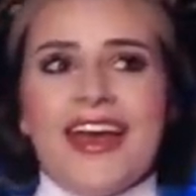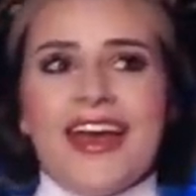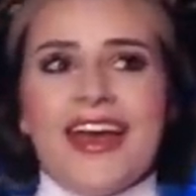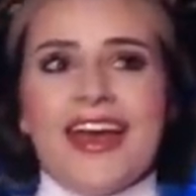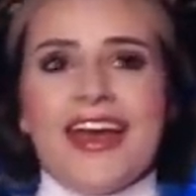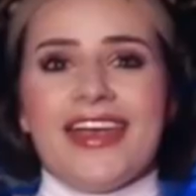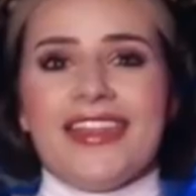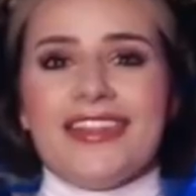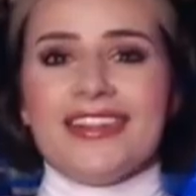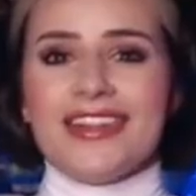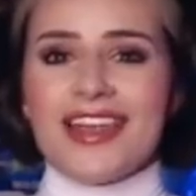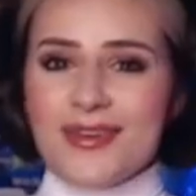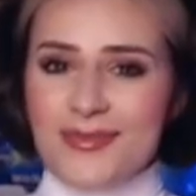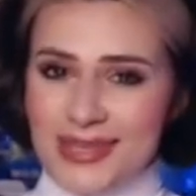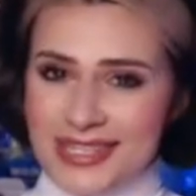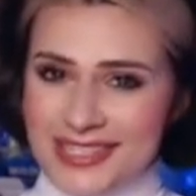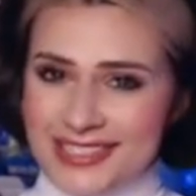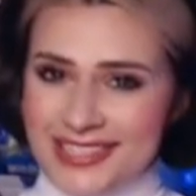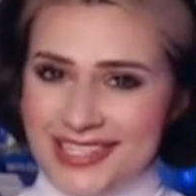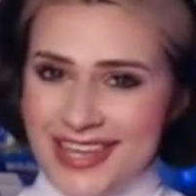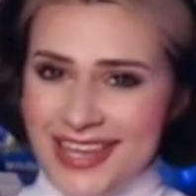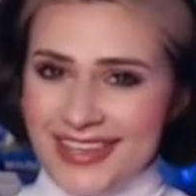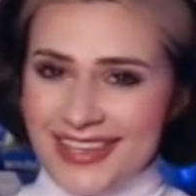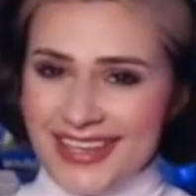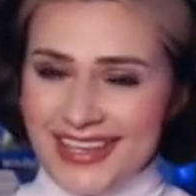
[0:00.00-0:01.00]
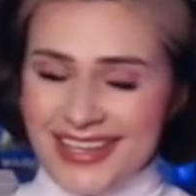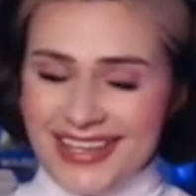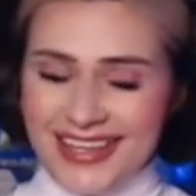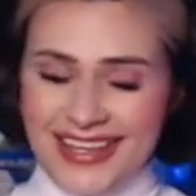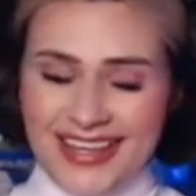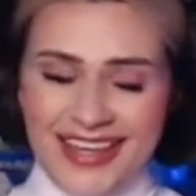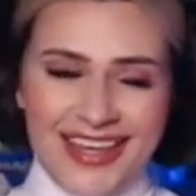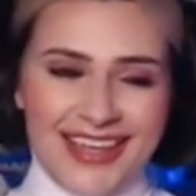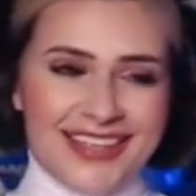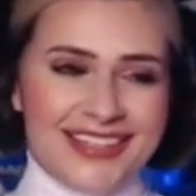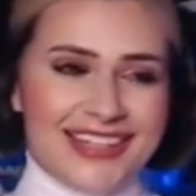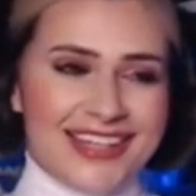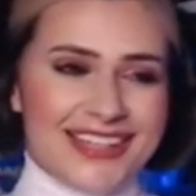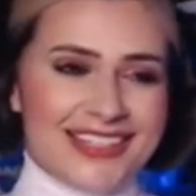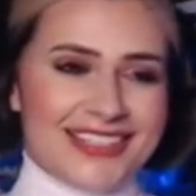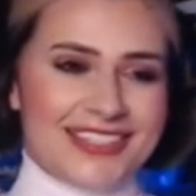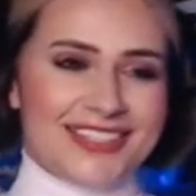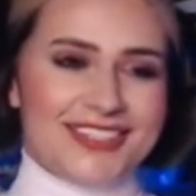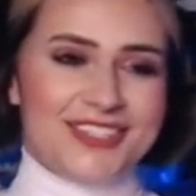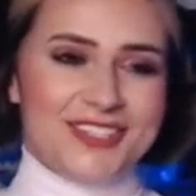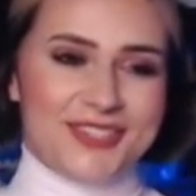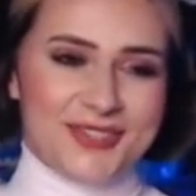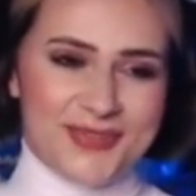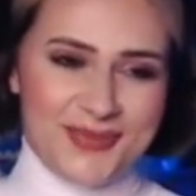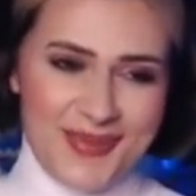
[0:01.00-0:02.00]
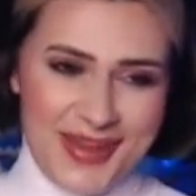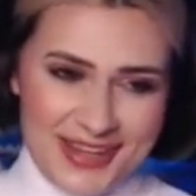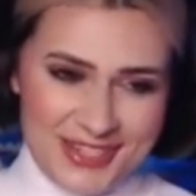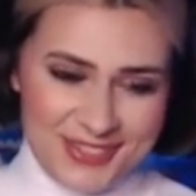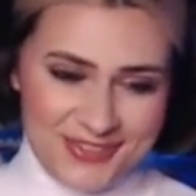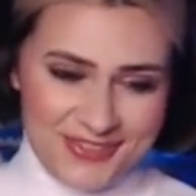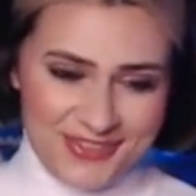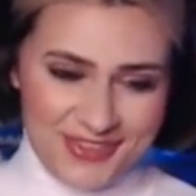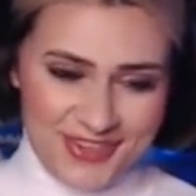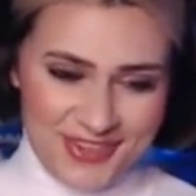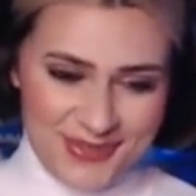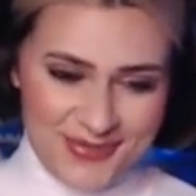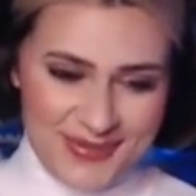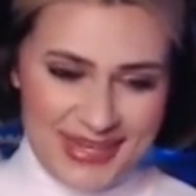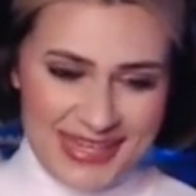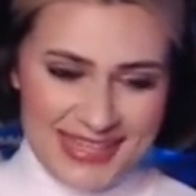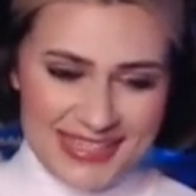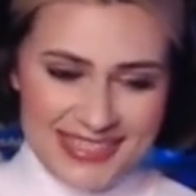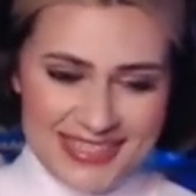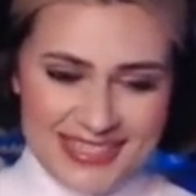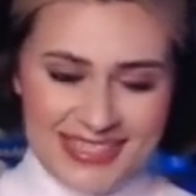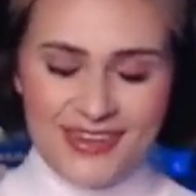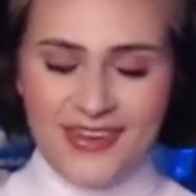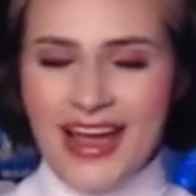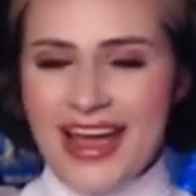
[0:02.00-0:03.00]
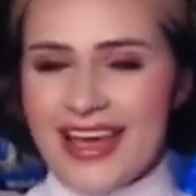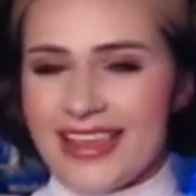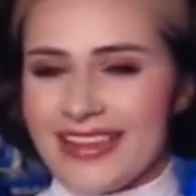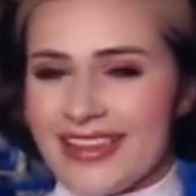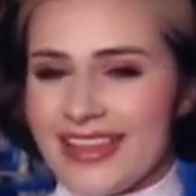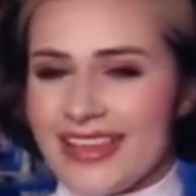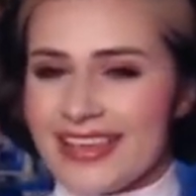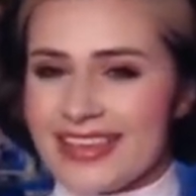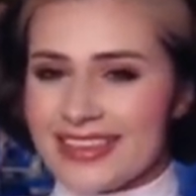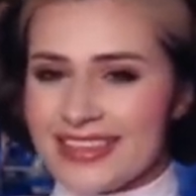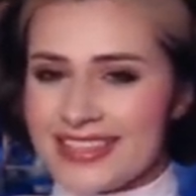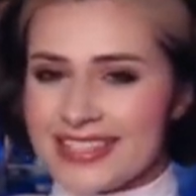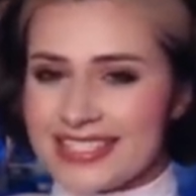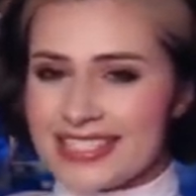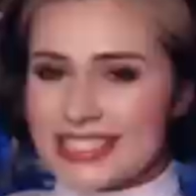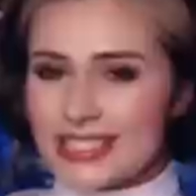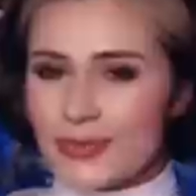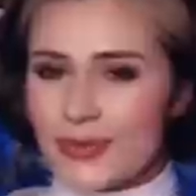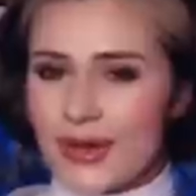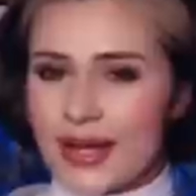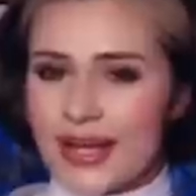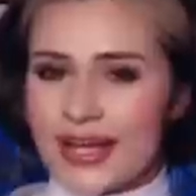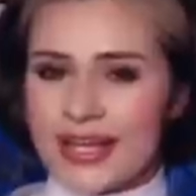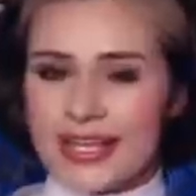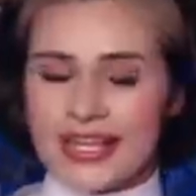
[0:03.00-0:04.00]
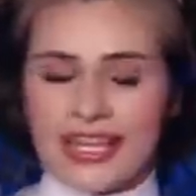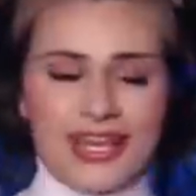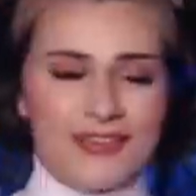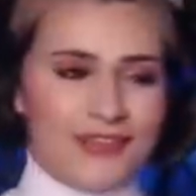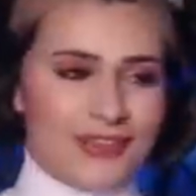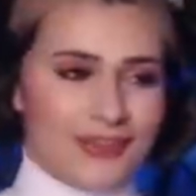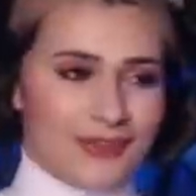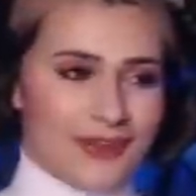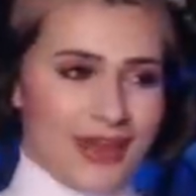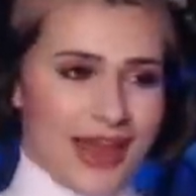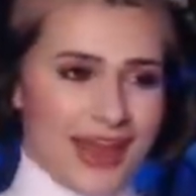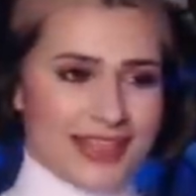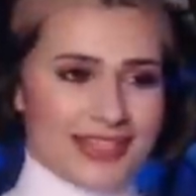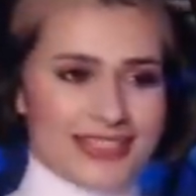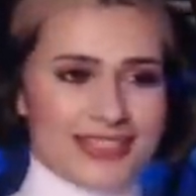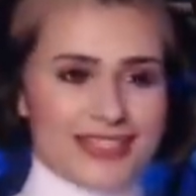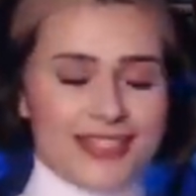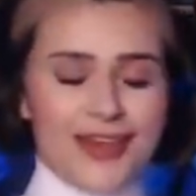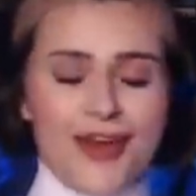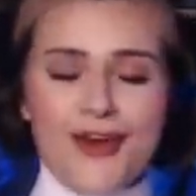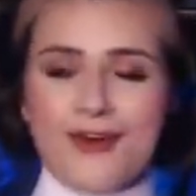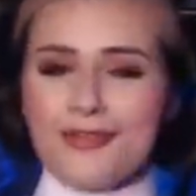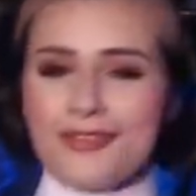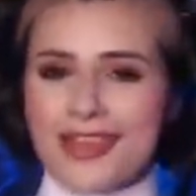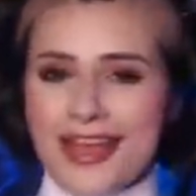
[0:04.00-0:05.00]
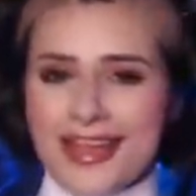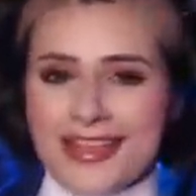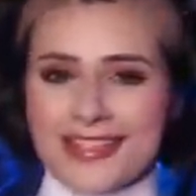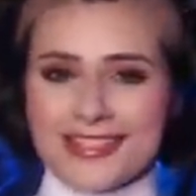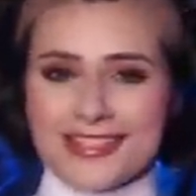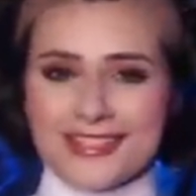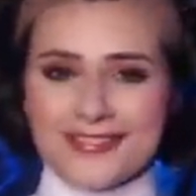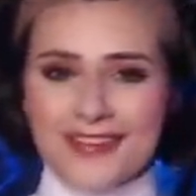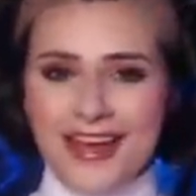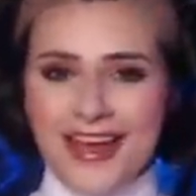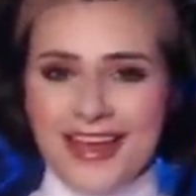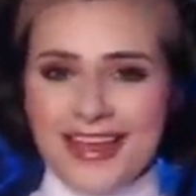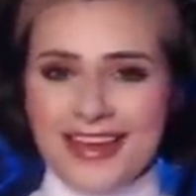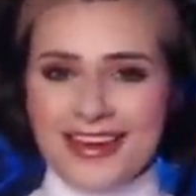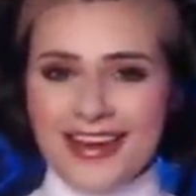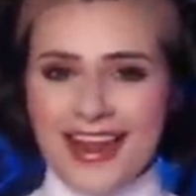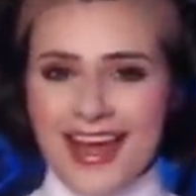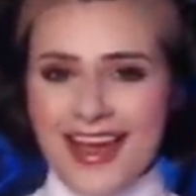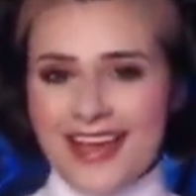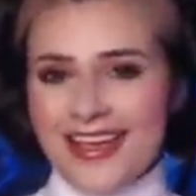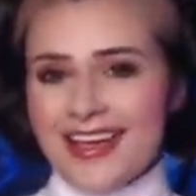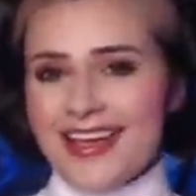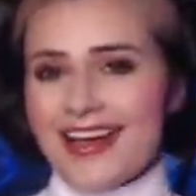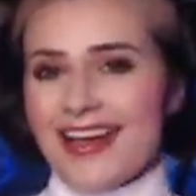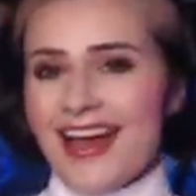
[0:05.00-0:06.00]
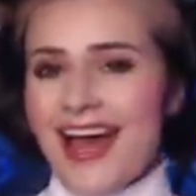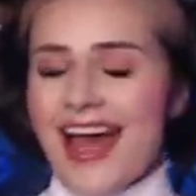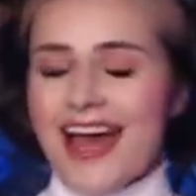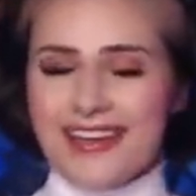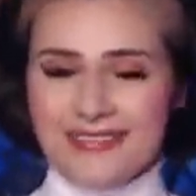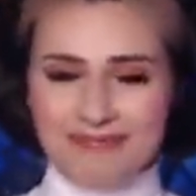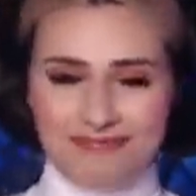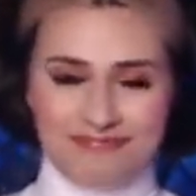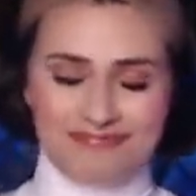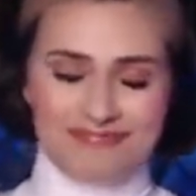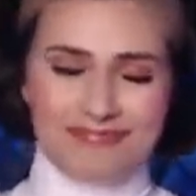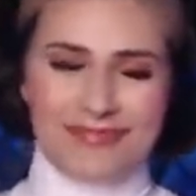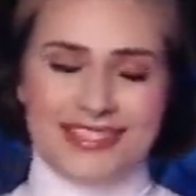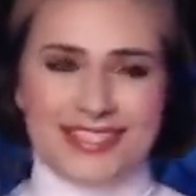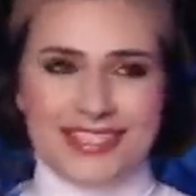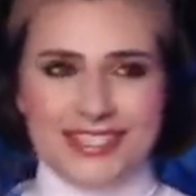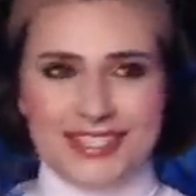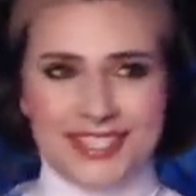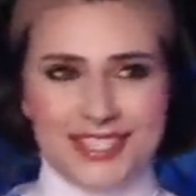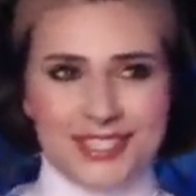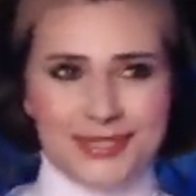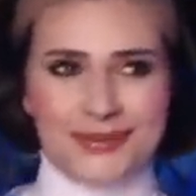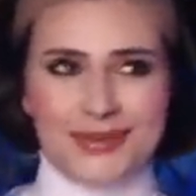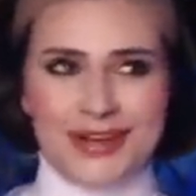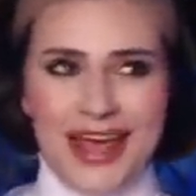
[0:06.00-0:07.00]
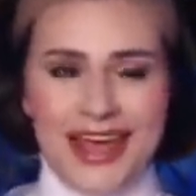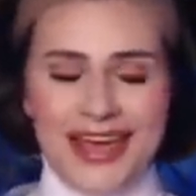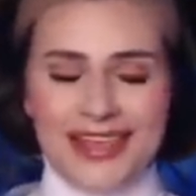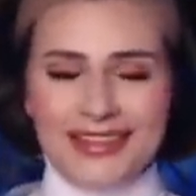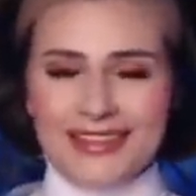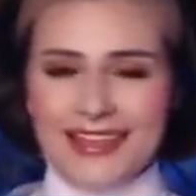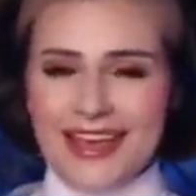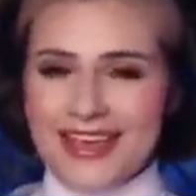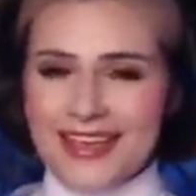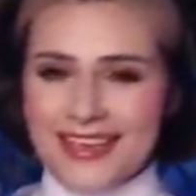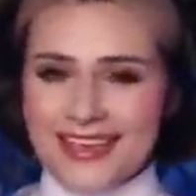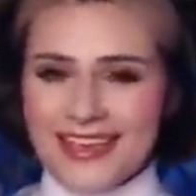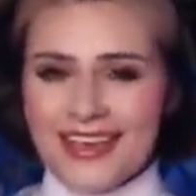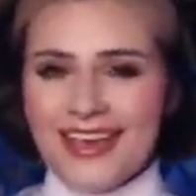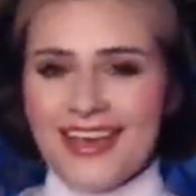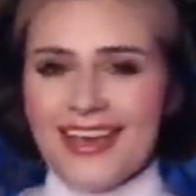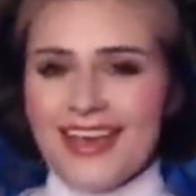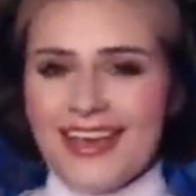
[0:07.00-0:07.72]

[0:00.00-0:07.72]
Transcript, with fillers: And let me tell you, it doesn't do much for me. So I like this one. If you guys don't, that's fine. I, I, this is just what I like.